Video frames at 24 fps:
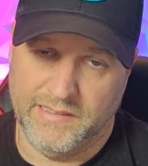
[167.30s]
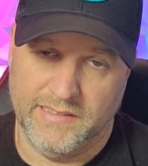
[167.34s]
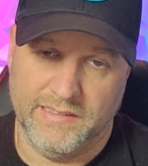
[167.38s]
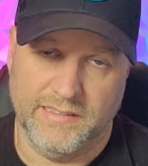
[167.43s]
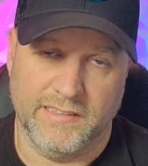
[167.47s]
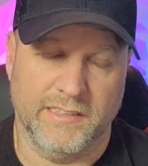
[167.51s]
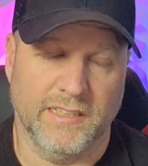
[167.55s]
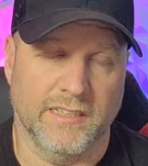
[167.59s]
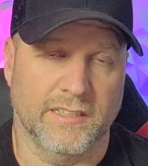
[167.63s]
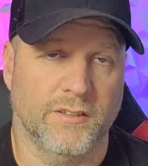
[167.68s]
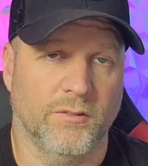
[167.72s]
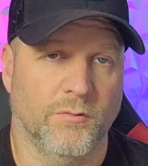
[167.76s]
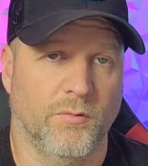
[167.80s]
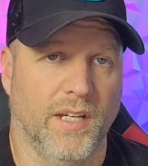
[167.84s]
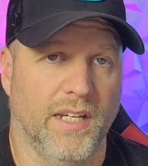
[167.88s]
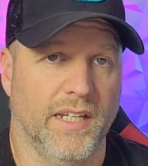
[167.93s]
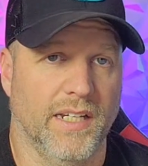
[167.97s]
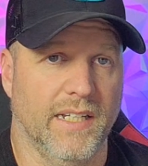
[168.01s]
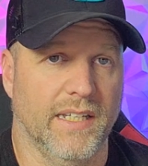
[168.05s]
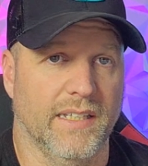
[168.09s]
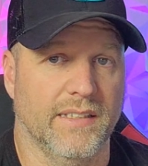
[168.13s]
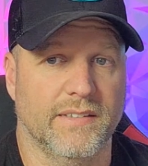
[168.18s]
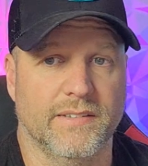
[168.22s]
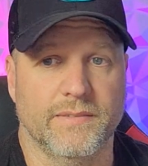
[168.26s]
It's just the way
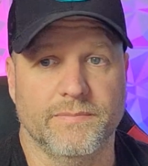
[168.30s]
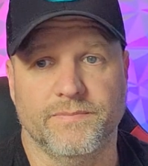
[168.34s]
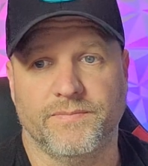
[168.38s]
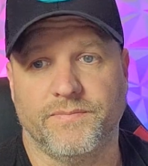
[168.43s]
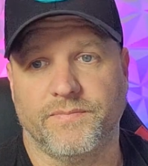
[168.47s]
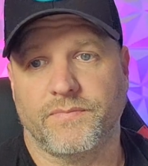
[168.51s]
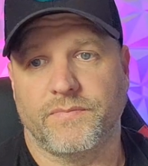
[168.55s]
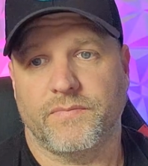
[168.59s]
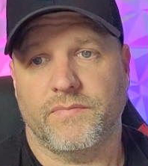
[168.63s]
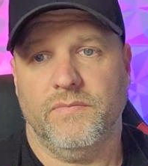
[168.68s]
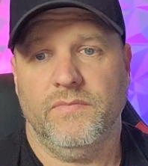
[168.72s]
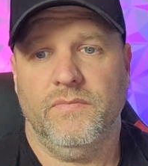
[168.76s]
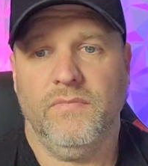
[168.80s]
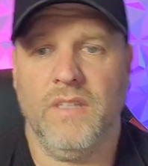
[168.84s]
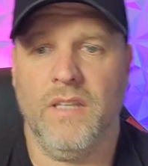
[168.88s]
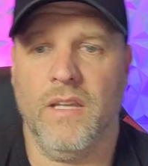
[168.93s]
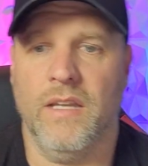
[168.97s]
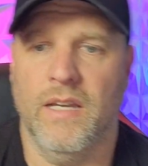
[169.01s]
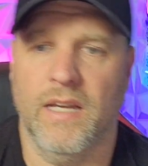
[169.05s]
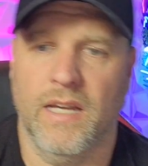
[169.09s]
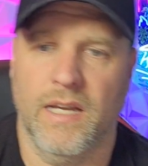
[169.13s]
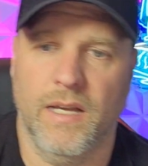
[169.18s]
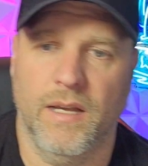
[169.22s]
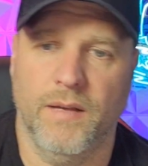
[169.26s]
it is.
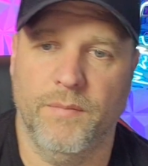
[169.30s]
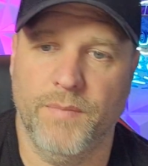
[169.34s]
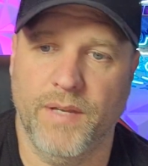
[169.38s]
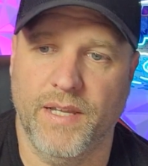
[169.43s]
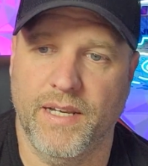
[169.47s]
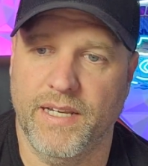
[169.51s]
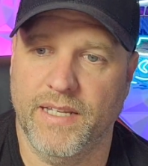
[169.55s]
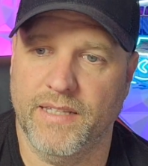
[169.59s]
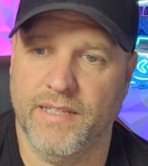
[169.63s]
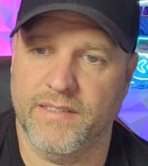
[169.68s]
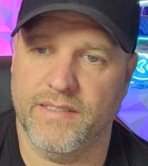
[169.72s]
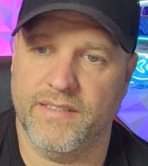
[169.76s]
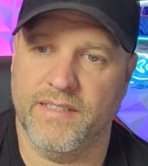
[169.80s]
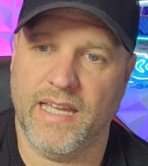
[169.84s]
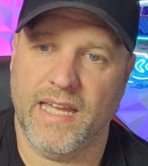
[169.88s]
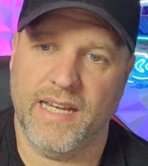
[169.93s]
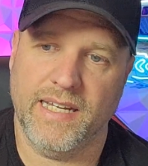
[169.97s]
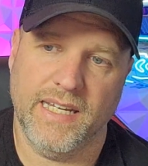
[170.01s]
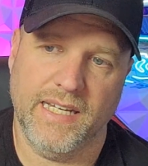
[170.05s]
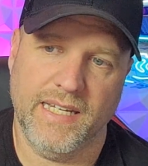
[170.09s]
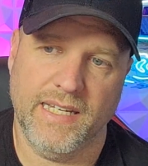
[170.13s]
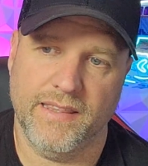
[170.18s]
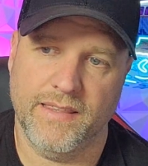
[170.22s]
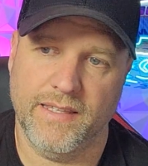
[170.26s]
Um, and it's not
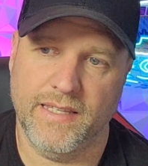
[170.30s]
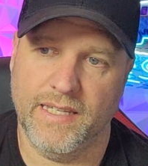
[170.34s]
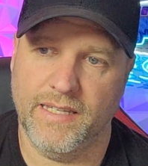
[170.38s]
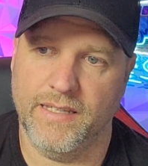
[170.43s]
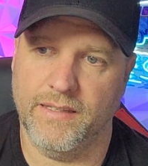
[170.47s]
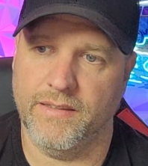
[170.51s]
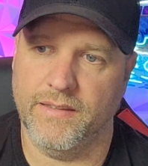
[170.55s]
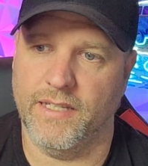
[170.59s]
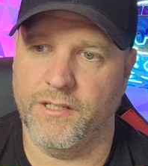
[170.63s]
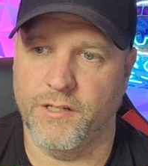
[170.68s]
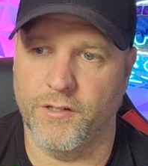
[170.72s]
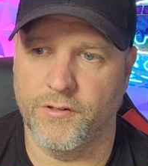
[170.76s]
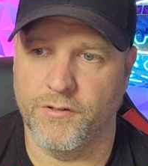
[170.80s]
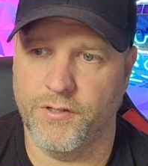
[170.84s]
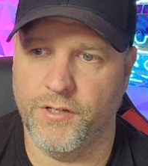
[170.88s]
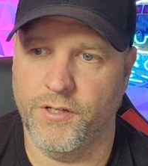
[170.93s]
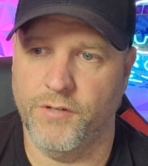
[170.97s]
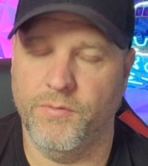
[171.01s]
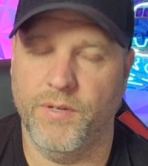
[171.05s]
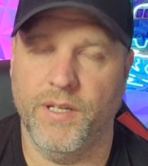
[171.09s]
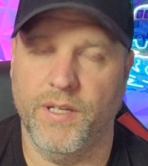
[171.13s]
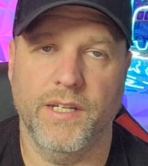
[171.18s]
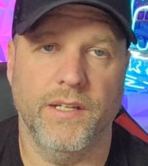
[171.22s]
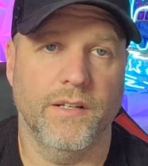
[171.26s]
anything that you're
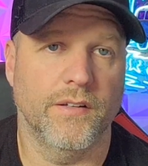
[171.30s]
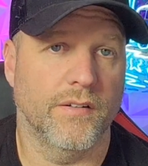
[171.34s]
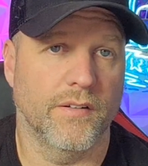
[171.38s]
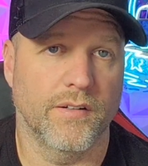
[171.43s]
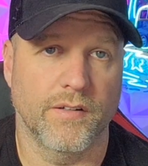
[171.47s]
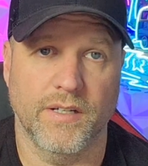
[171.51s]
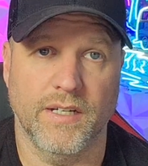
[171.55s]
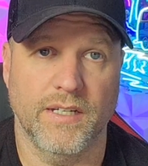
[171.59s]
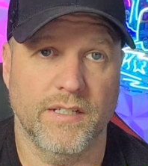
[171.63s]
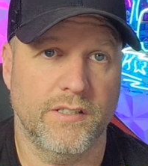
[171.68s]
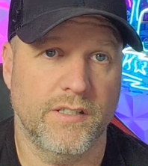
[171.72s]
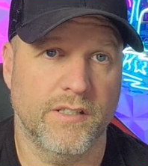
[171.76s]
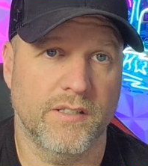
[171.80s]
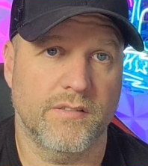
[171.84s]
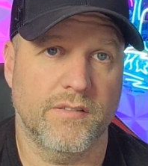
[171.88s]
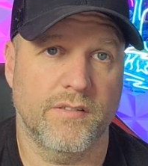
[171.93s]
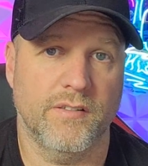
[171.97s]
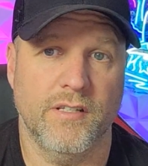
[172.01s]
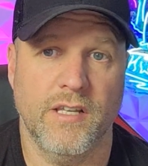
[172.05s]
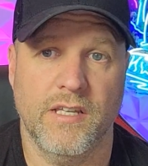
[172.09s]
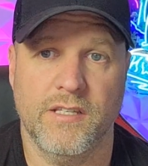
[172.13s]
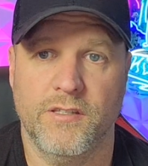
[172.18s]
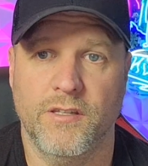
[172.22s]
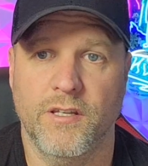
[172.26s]
doing or it's just
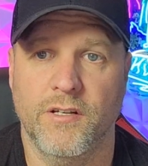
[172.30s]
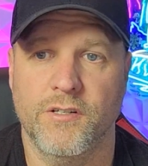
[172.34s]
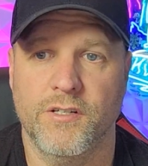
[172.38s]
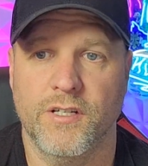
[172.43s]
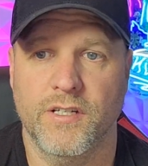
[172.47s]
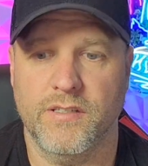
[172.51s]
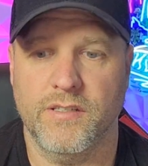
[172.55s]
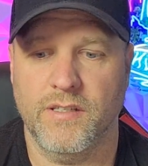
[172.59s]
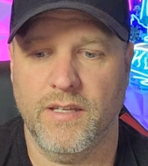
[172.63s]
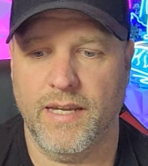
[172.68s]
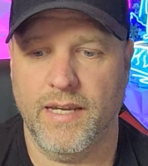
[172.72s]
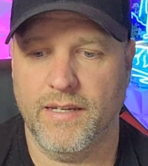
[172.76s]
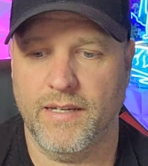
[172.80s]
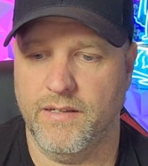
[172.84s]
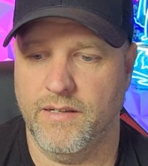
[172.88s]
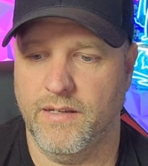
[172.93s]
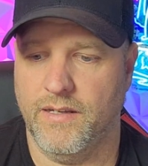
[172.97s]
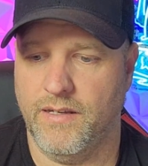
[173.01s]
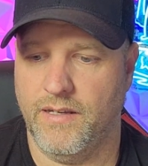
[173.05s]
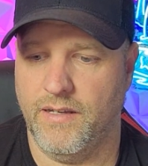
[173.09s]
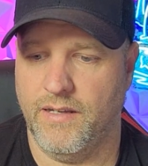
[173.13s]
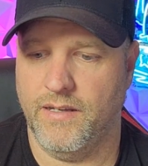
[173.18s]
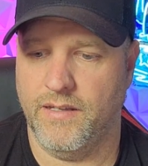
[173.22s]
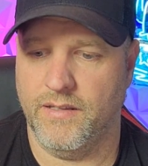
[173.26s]
it, they're just like
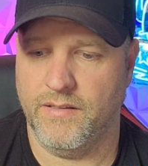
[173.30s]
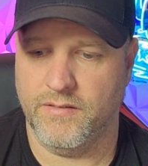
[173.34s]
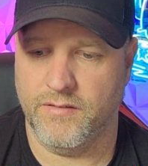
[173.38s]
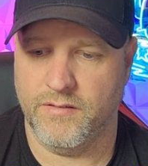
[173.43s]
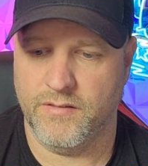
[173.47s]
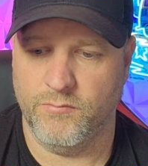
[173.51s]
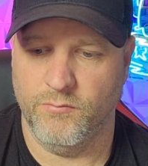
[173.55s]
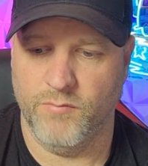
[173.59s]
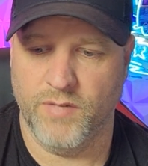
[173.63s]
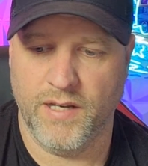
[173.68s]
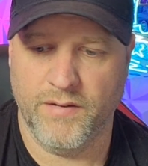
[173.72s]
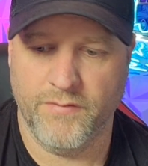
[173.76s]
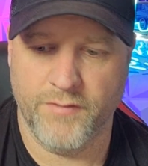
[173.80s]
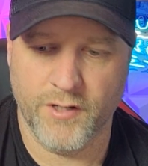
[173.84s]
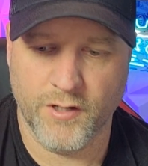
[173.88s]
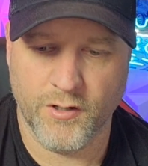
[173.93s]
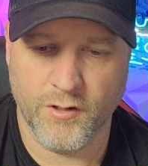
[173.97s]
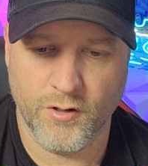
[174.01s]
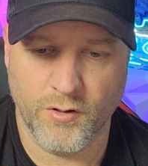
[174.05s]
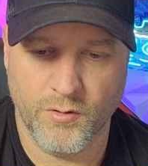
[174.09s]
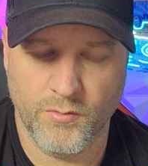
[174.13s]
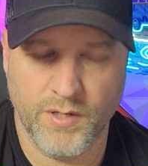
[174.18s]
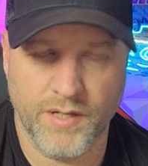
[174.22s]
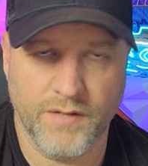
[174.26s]
uh, whenever you're
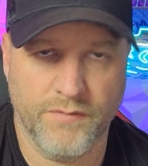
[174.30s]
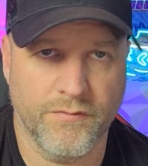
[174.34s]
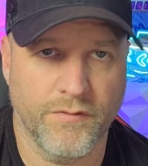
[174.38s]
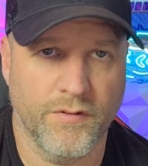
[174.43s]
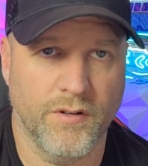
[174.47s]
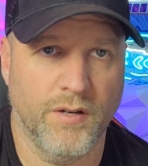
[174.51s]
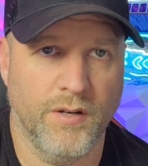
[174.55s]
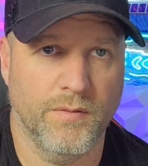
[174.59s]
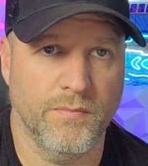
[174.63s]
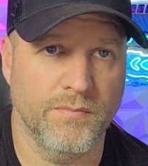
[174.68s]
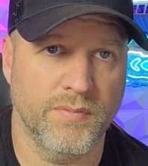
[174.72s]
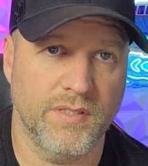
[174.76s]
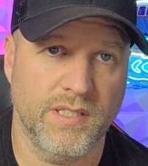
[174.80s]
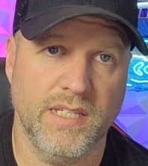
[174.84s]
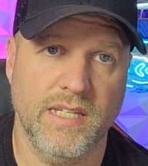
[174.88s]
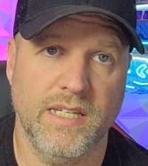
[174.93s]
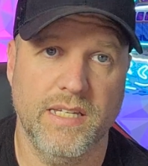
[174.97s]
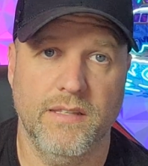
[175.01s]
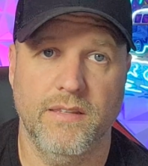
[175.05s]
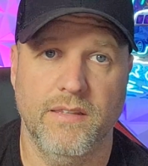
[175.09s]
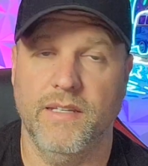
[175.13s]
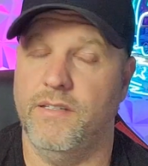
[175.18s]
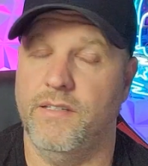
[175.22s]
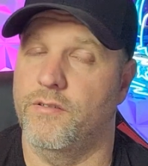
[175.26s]
growing from
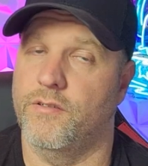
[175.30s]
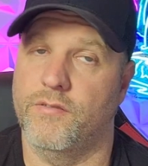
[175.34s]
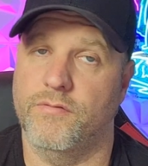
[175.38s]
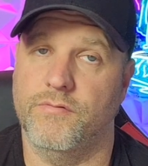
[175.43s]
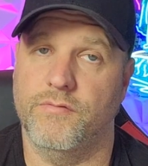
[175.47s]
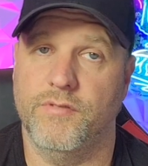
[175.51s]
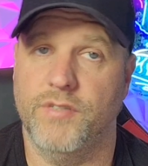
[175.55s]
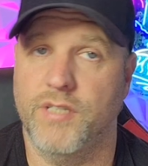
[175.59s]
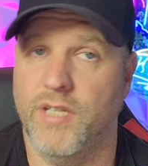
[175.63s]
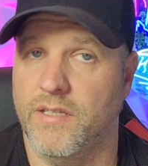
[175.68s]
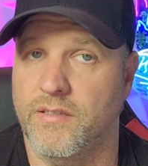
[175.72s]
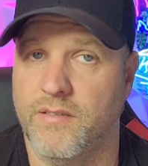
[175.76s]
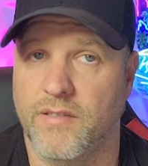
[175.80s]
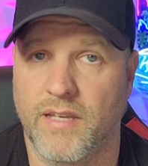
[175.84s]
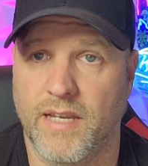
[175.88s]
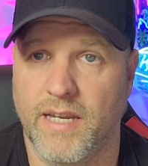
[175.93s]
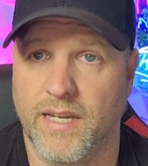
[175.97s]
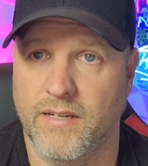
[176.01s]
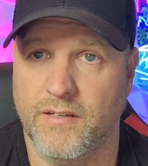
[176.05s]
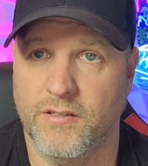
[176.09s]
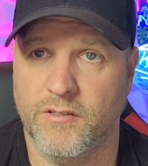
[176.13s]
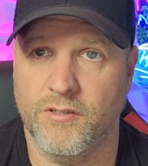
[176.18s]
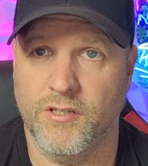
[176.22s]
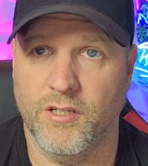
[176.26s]
seed these are just
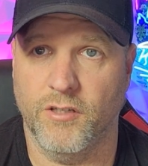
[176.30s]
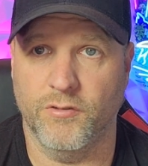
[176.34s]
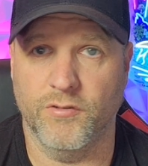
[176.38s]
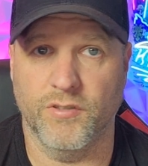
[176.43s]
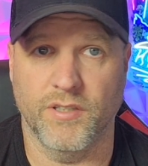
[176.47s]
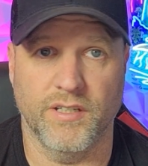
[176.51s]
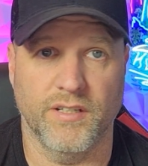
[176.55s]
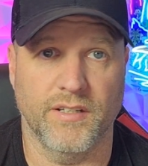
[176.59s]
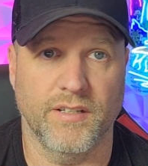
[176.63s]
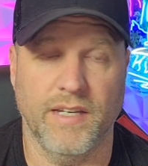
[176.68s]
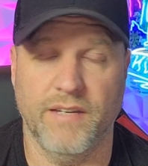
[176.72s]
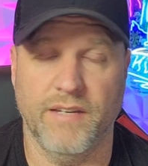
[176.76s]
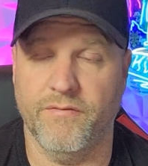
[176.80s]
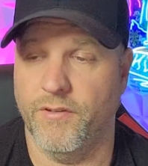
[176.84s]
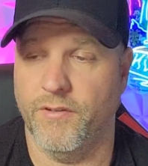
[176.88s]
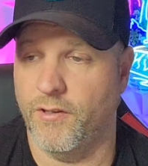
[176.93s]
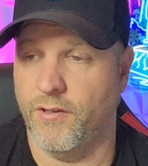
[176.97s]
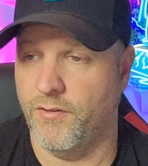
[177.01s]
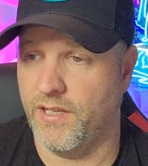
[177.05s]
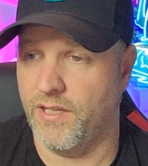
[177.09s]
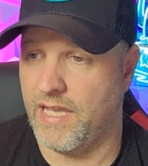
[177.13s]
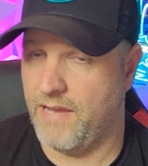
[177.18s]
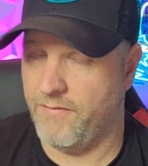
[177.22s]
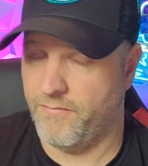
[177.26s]
like children even
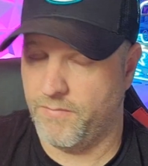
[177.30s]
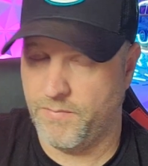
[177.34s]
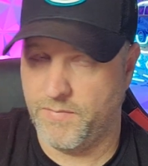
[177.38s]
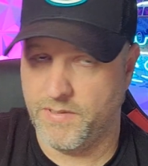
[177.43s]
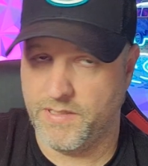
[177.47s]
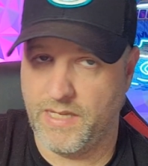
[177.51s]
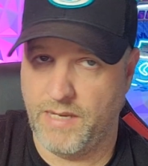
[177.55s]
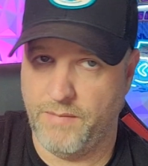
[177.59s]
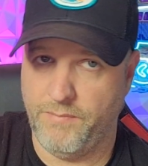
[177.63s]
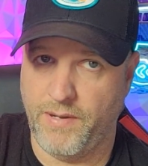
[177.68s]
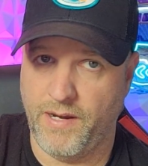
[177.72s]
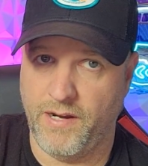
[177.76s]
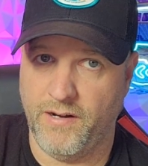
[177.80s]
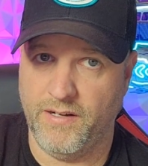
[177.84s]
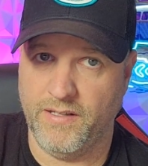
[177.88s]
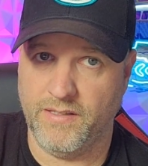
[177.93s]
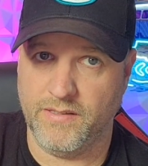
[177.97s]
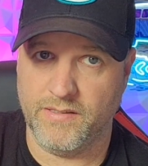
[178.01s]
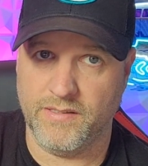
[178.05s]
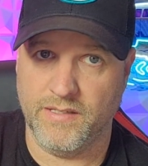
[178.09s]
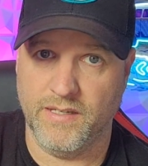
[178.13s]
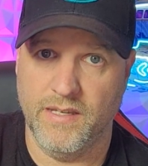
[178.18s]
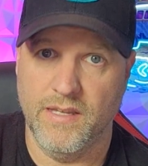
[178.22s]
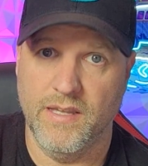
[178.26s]
though they came from the same
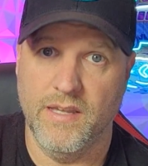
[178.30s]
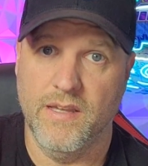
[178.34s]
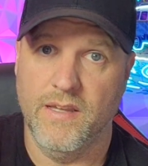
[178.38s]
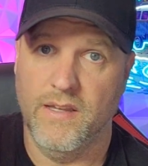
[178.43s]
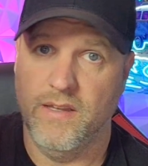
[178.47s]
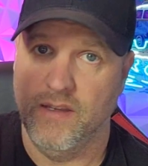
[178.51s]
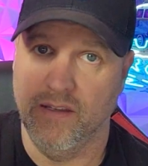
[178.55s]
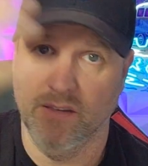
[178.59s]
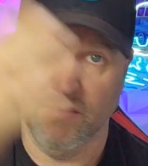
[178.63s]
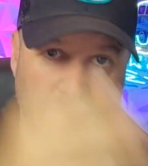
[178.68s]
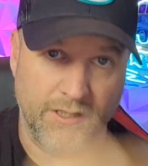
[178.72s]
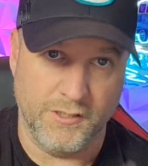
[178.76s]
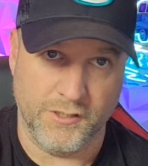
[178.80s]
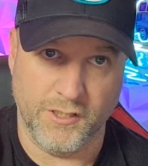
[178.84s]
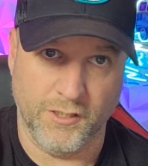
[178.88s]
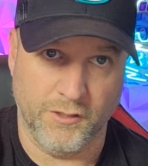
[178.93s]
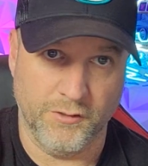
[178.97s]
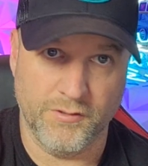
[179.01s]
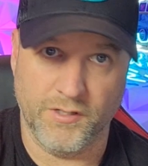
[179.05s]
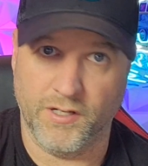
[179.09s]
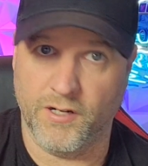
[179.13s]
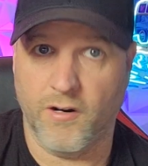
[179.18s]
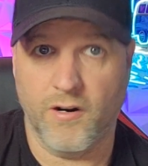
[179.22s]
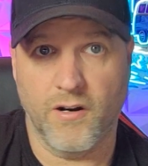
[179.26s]
parents the
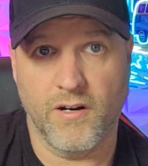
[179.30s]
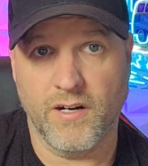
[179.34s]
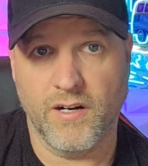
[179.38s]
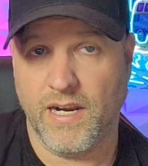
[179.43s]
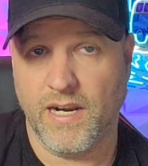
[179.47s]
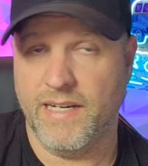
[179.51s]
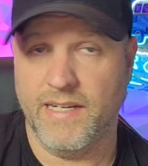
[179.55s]
children aren't